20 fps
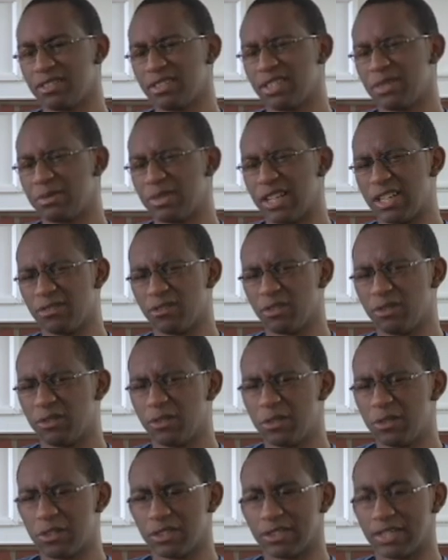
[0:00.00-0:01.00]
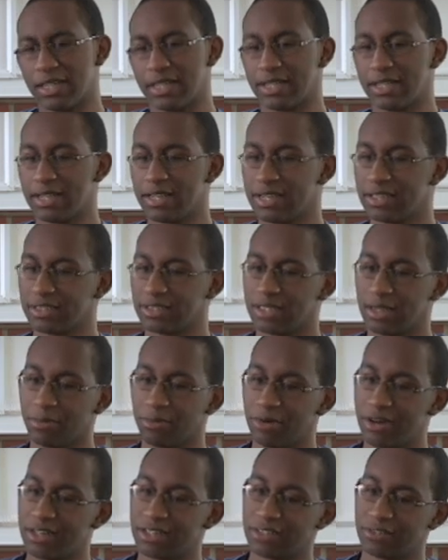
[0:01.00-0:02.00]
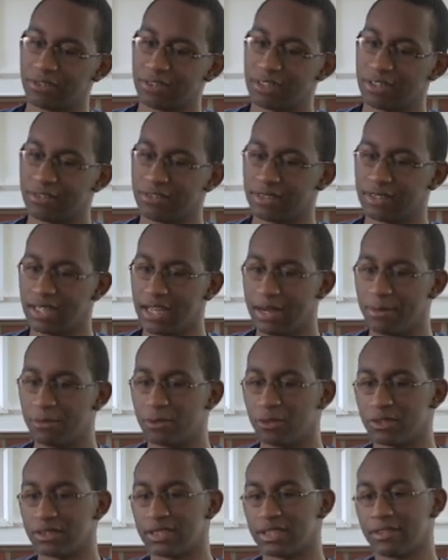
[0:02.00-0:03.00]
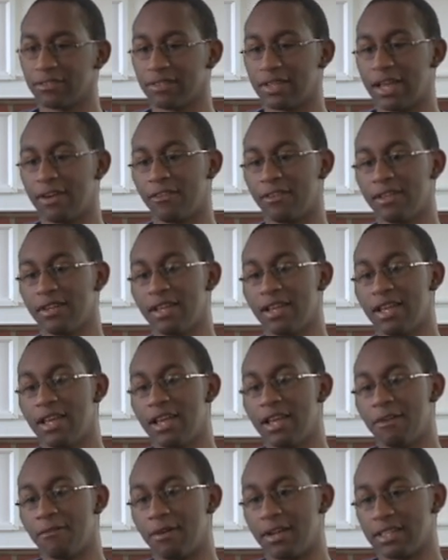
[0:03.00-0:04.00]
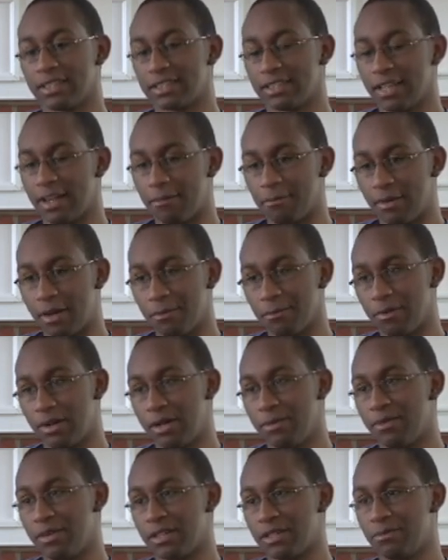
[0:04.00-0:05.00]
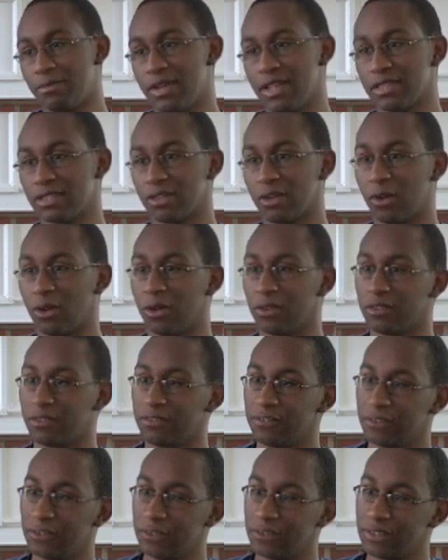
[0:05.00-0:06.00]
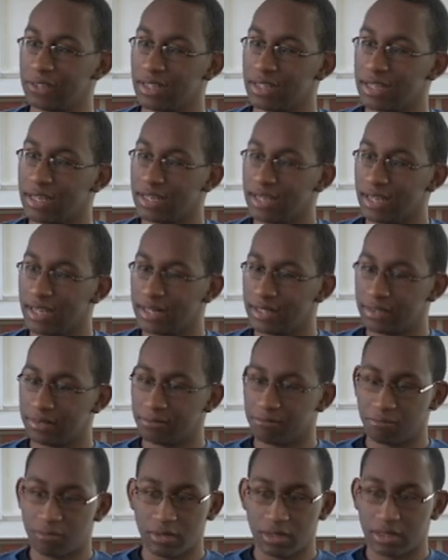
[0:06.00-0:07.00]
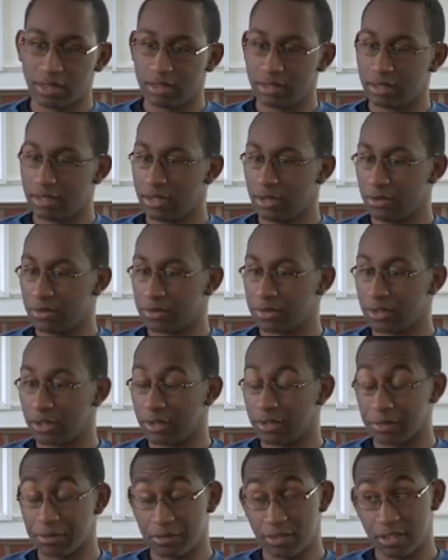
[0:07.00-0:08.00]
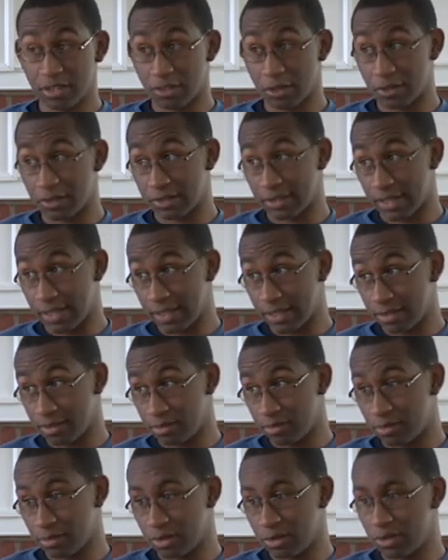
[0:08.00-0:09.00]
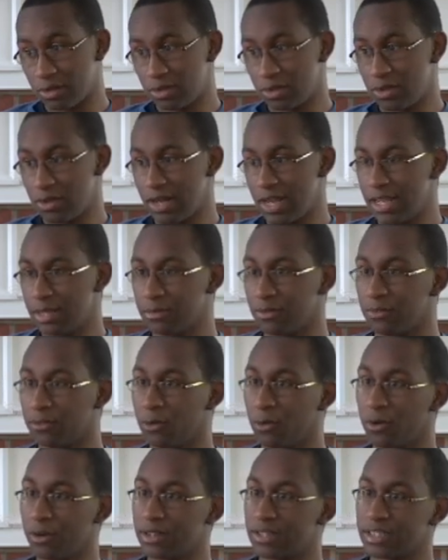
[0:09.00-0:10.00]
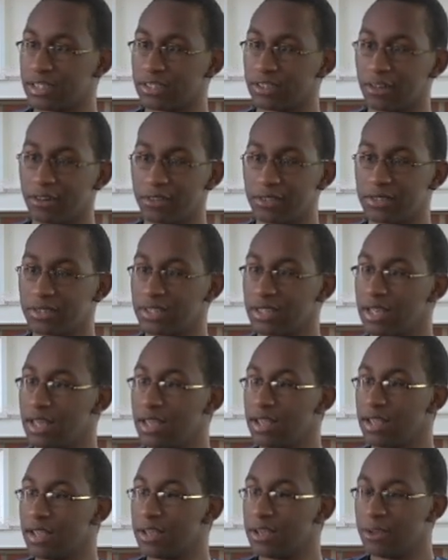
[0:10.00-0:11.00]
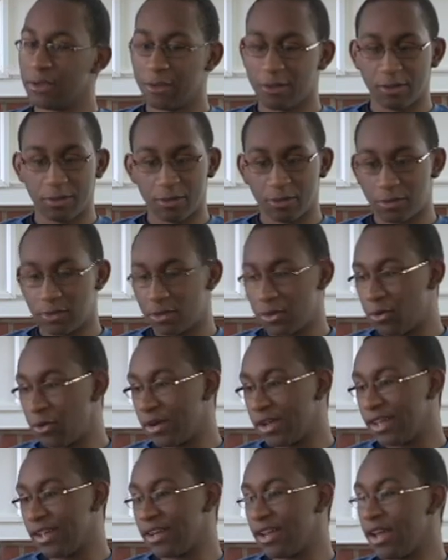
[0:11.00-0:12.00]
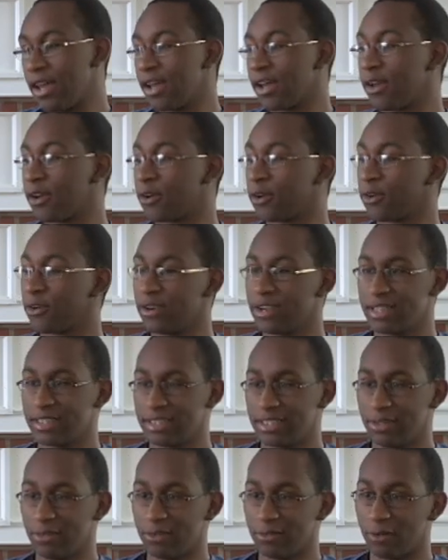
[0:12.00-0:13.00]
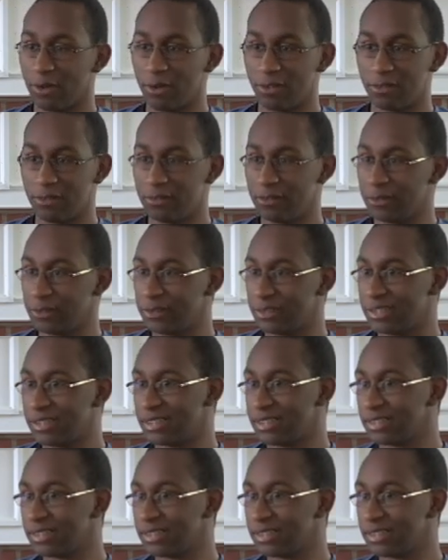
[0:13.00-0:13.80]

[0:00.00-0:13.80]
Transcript: Sometimes for food, there's like separations for different tables, and for that one, my stepmom pretty much makes all the food. And she starts like 2 days before and just starts going crazy with all the food.